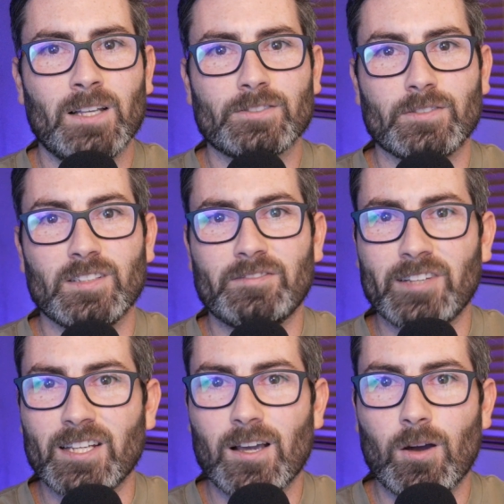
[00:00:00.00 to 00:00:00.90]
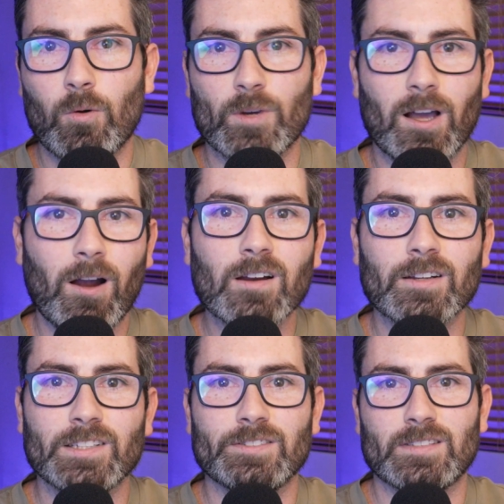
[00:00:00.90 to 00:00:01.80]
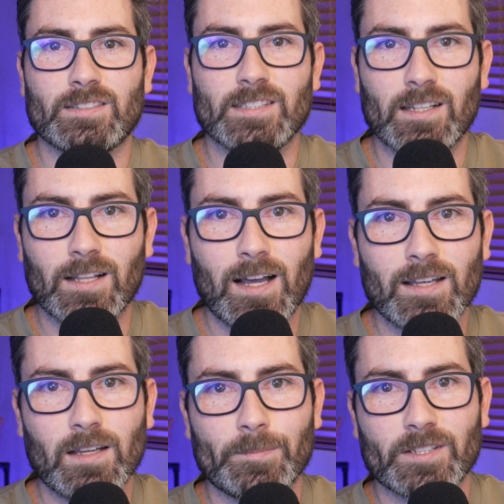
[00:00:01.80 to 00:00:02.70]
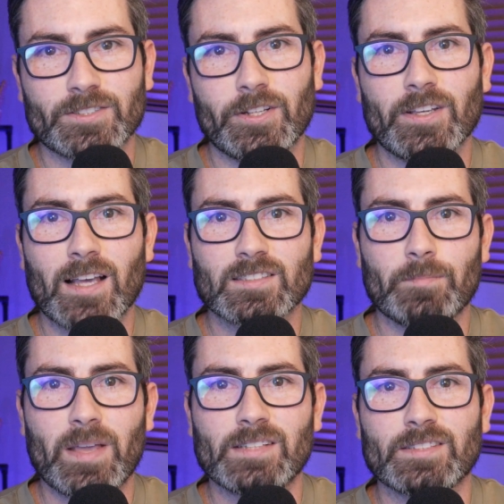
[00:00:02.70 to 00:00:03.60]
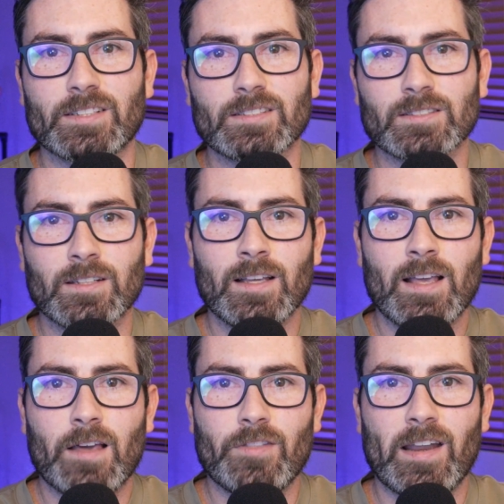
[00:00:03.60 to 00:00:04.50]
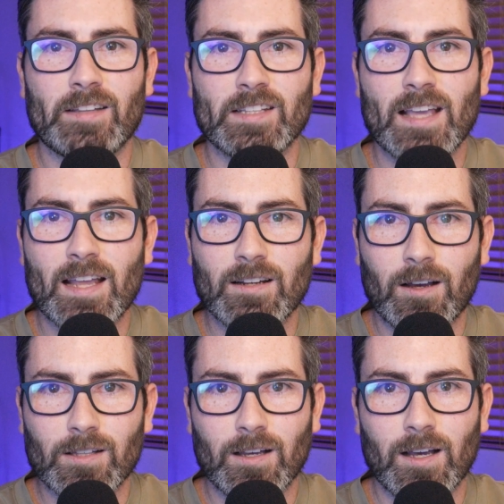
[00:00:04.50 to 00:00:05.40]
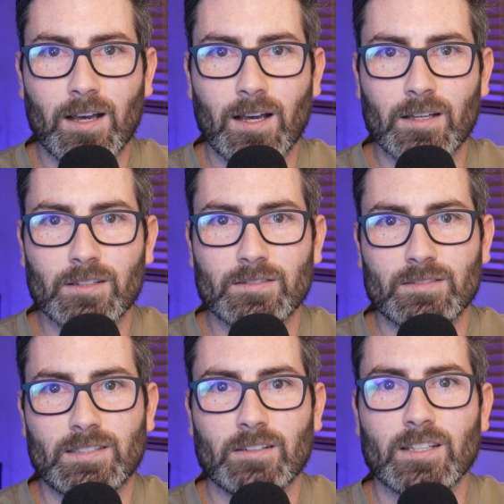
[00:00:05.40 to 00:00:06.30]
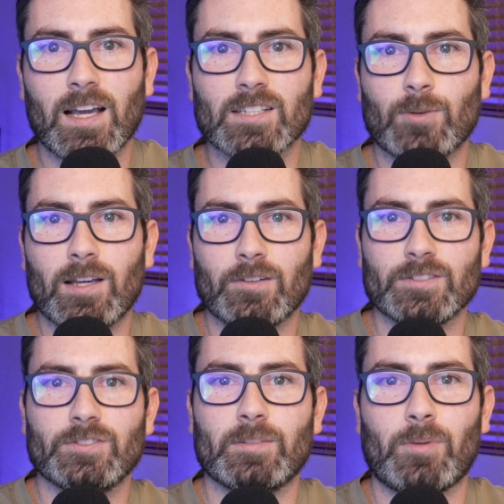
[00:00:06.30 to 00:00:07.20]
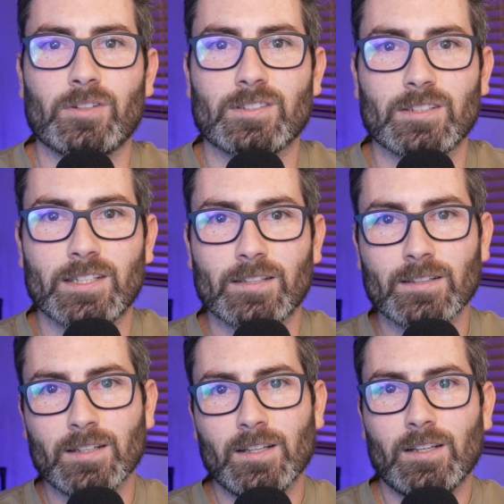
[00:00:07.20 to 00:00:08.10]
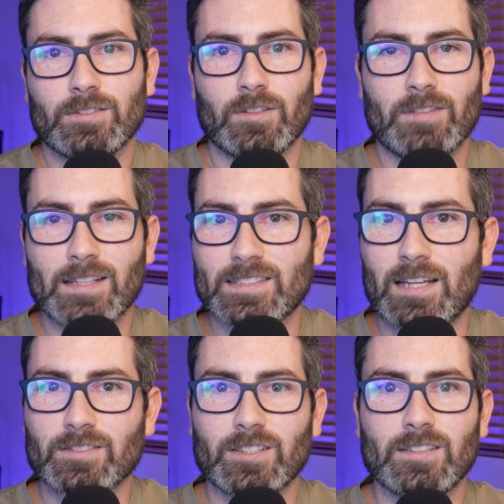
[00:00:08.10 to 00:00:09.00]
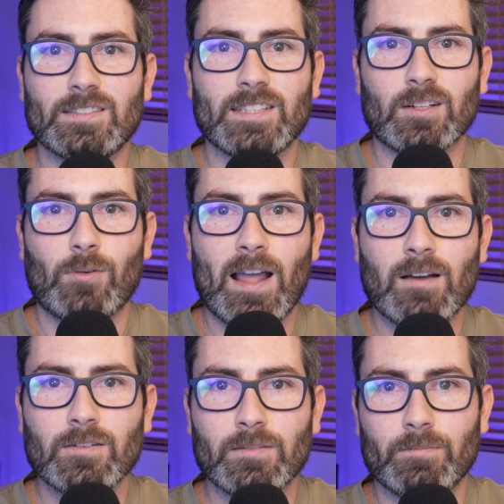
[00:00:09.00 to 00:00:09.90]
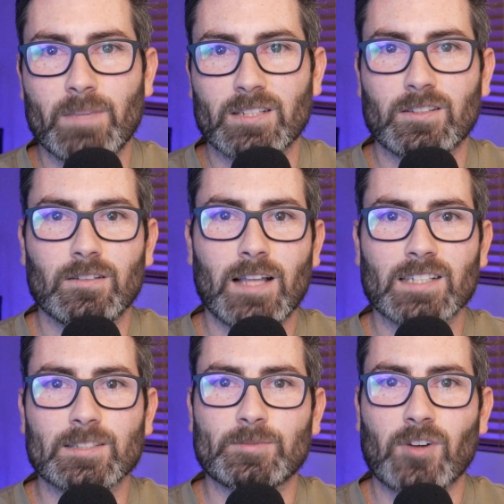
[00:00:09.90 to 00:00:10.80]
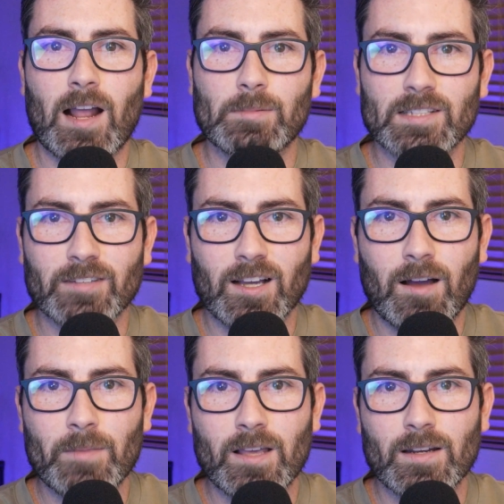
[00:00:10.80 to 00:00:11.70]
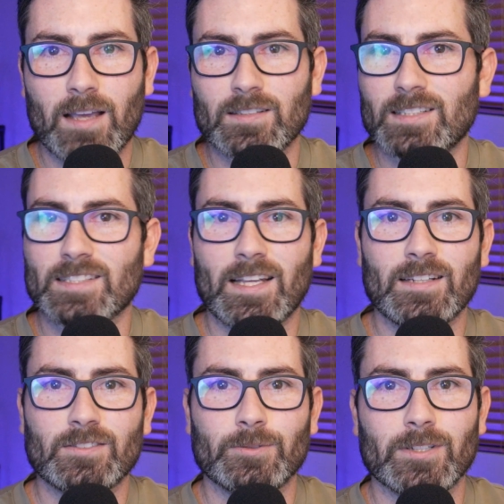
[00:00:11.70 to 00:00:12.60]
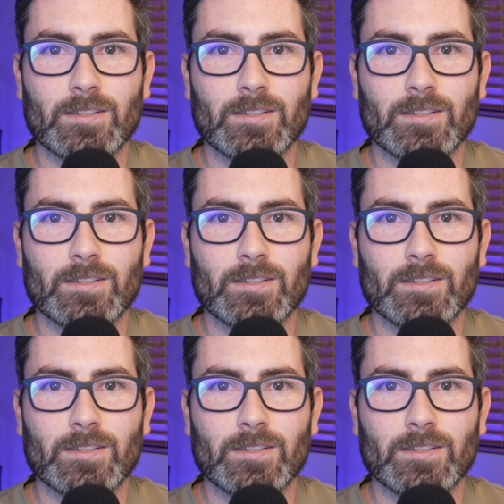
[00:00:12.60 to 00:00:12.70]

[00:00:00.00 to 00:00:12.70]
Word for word: In this video, we are gonna use the CLI. I'm gonna show you guys the basics, and then at the end, I'll uh, tell you guys why I don't use it personally. So if that sounds good, stick around. Make sure to like, subscribe, leave a comment, and let's get into it.